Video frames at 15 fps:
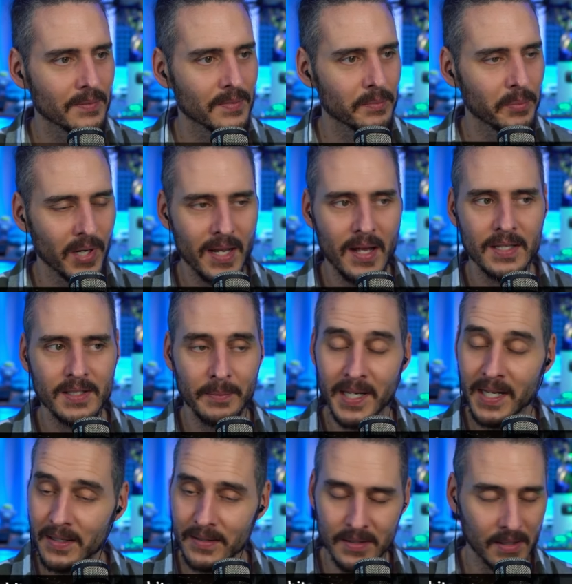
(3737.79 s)
It's pretty awesome, and
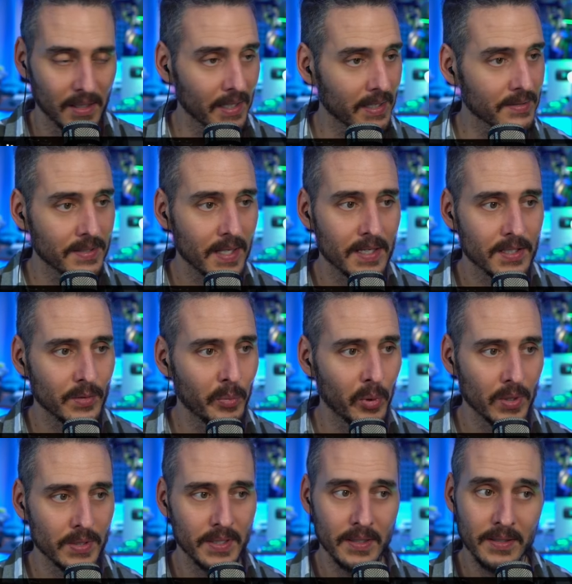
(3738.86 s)
it like I said, it
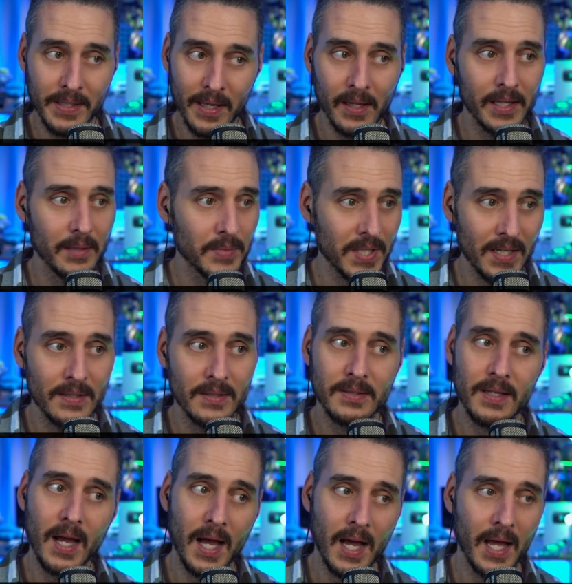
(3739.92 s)
supports Intel AMTs
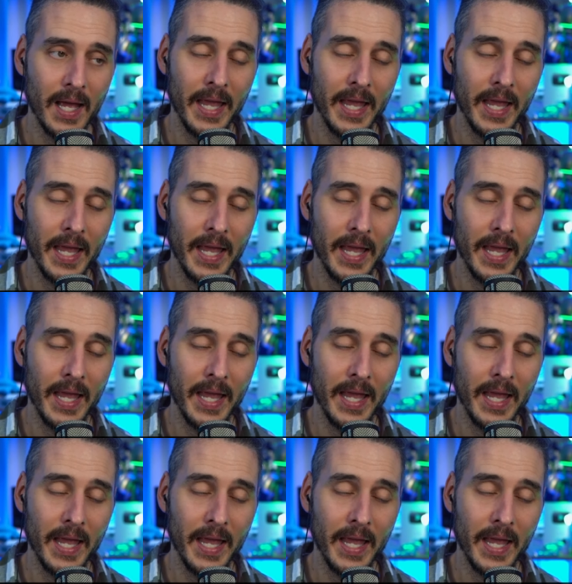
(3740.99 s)
uh,